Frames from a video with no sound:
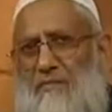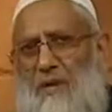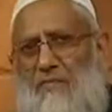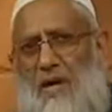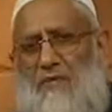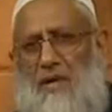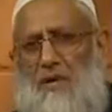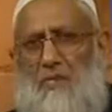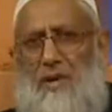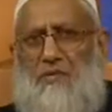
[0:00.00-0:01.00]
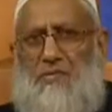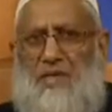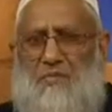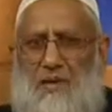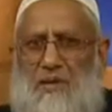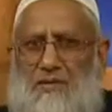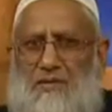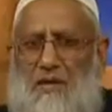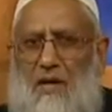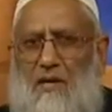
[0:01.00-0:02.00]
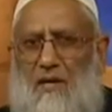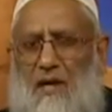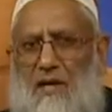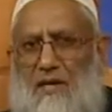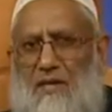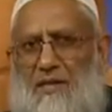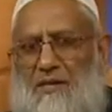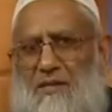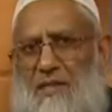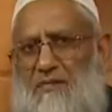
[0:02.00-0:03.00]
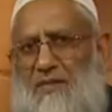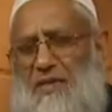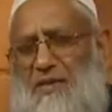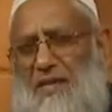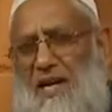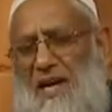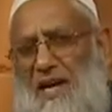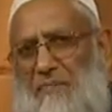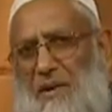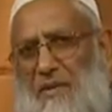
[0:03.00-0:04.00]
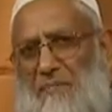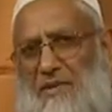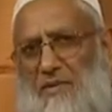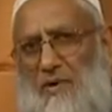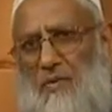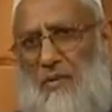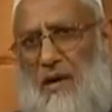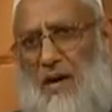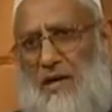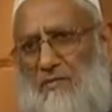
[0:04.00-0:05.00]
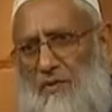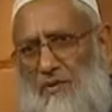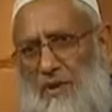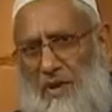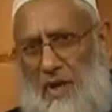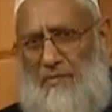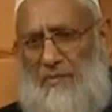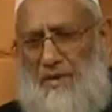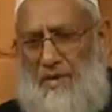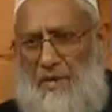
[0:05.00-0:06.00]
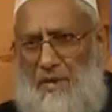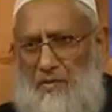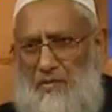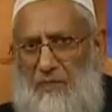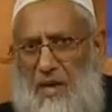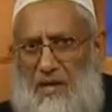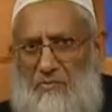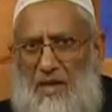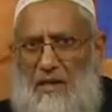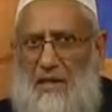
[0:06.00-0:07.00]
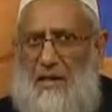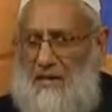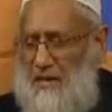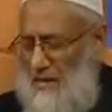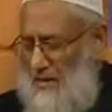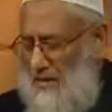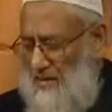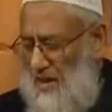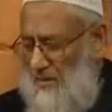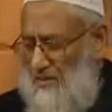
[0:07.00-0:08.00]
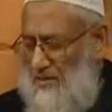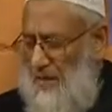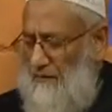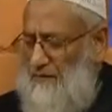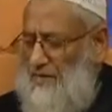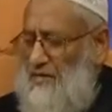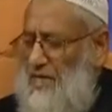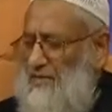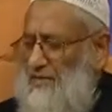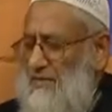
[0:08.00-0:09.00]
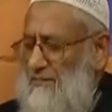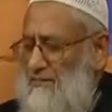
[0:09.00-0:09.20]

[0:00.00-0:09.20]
when we are going to explain, inshallah, the different parables of Al-Quran, we will come to many examples of this nature.